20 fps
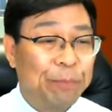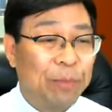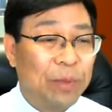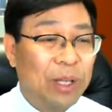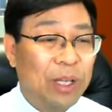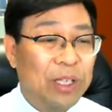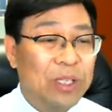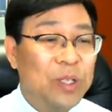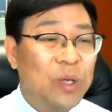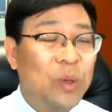
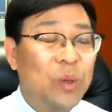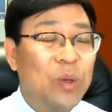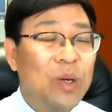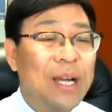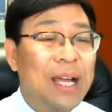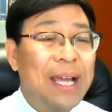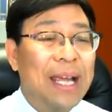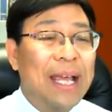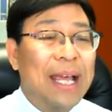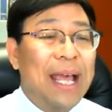So
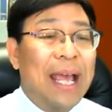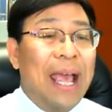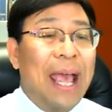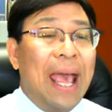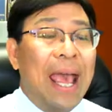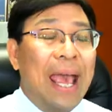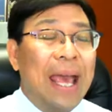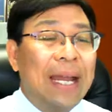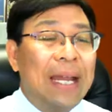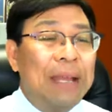
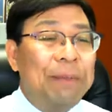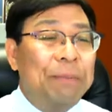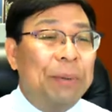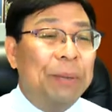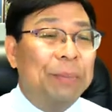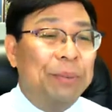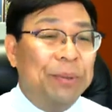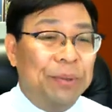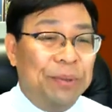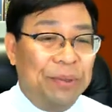any
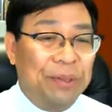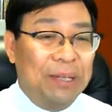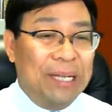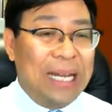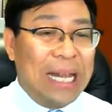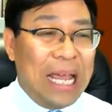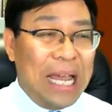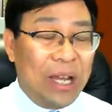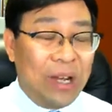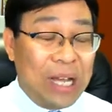people
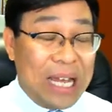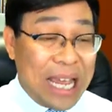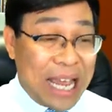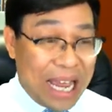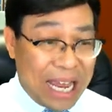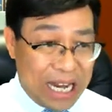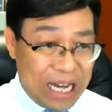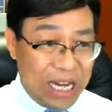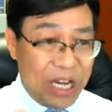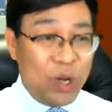like
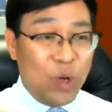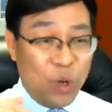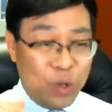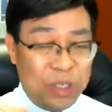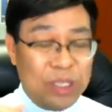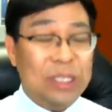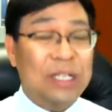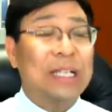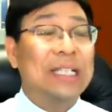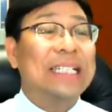in New
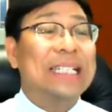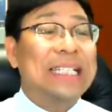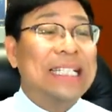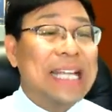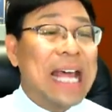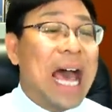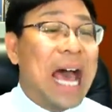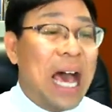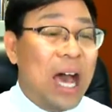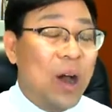Zealand
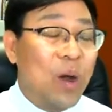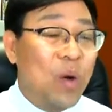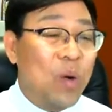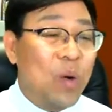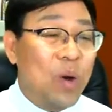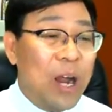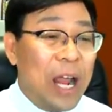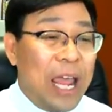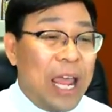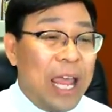now,
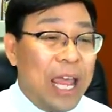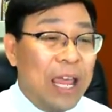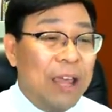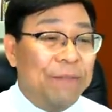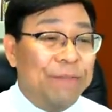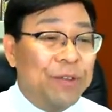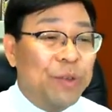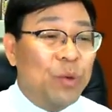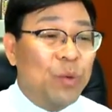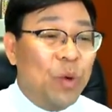
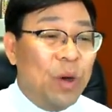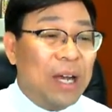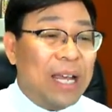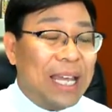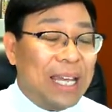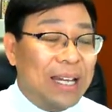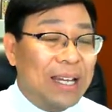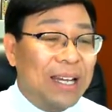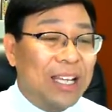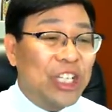if you work
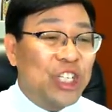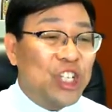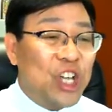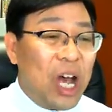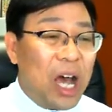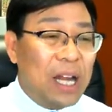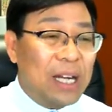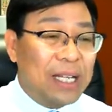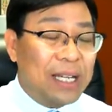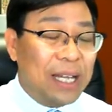in a
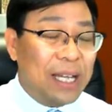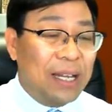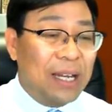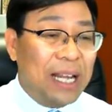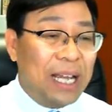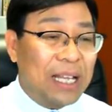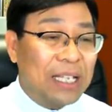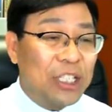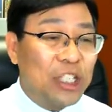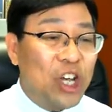childcare,
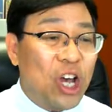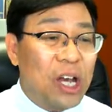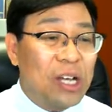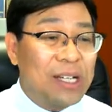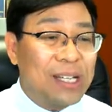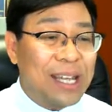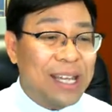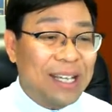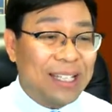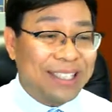like a
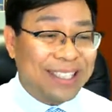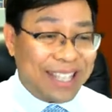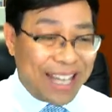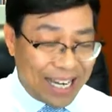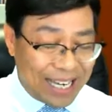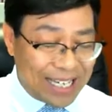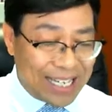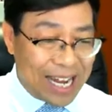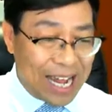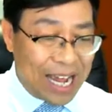childcare
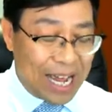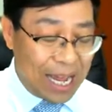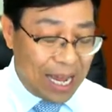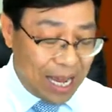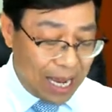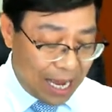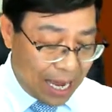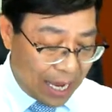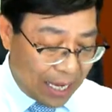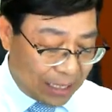center
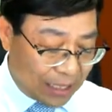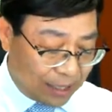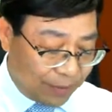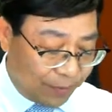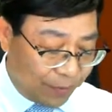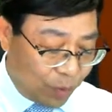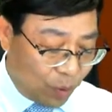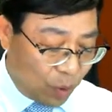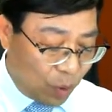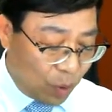as
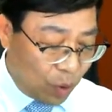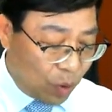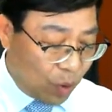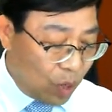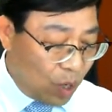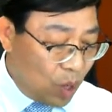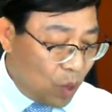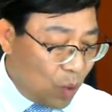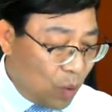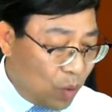for
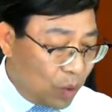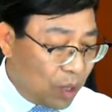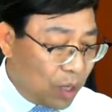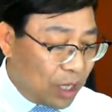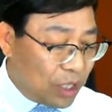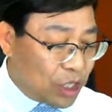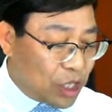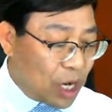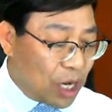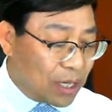a
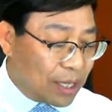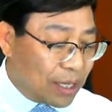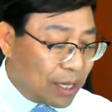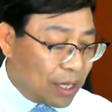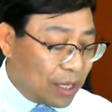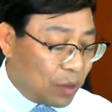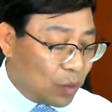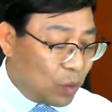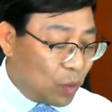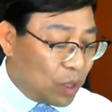
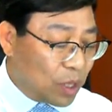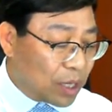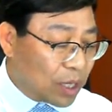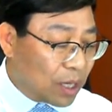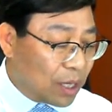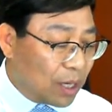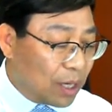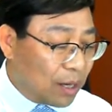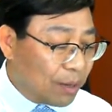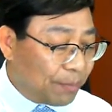childcare
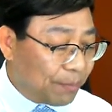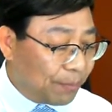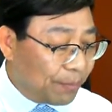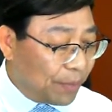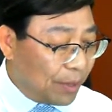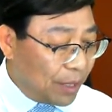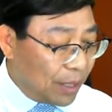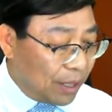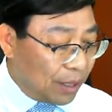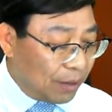worker,
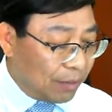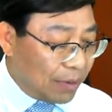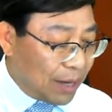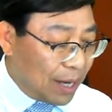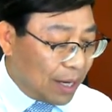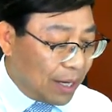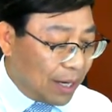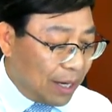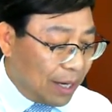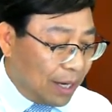
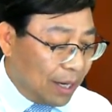right?